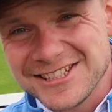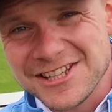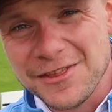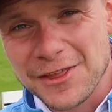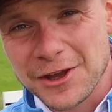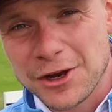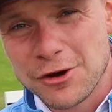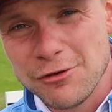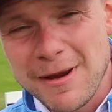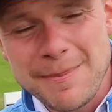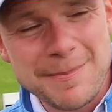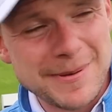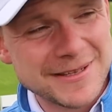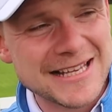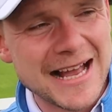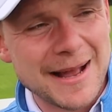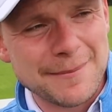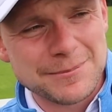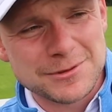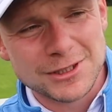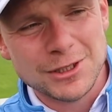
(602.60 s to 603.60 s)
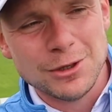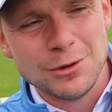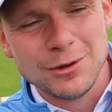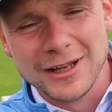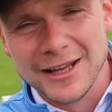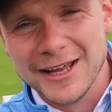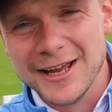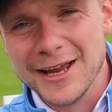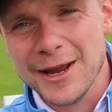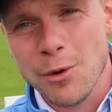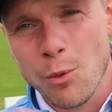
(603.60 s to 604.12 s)
is that the grip is
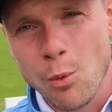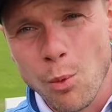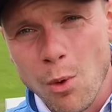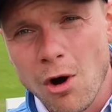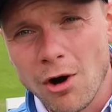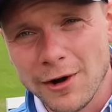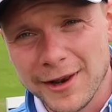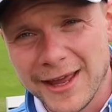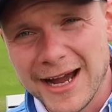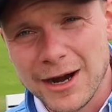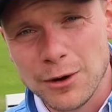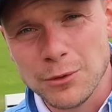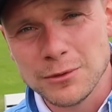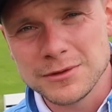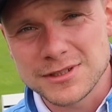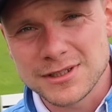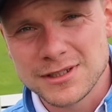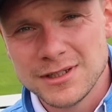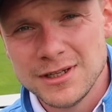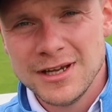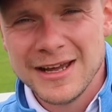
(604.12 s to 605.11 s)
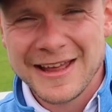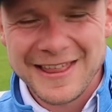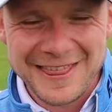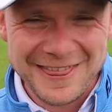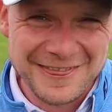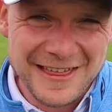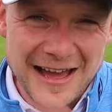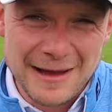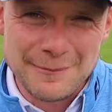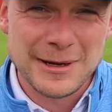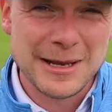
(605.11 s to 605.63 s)
absolutely worn out.
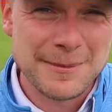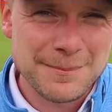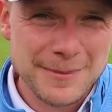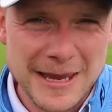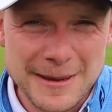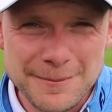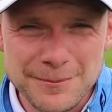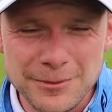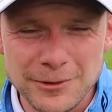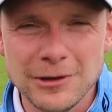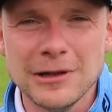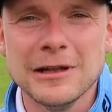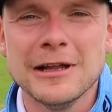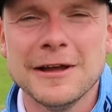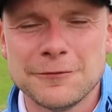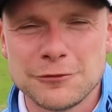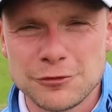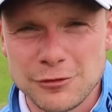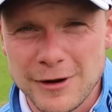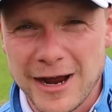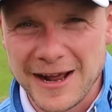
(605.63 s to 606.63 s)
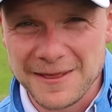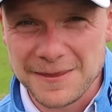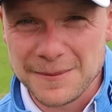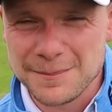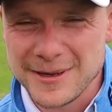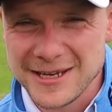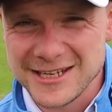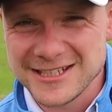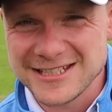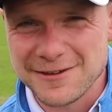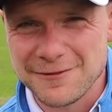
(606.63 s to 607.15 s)
That many people have tried the
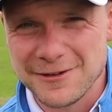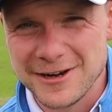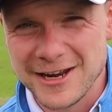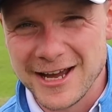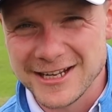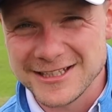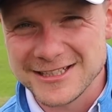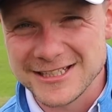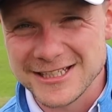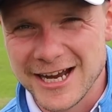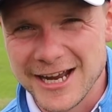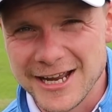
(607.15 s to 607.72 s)
P790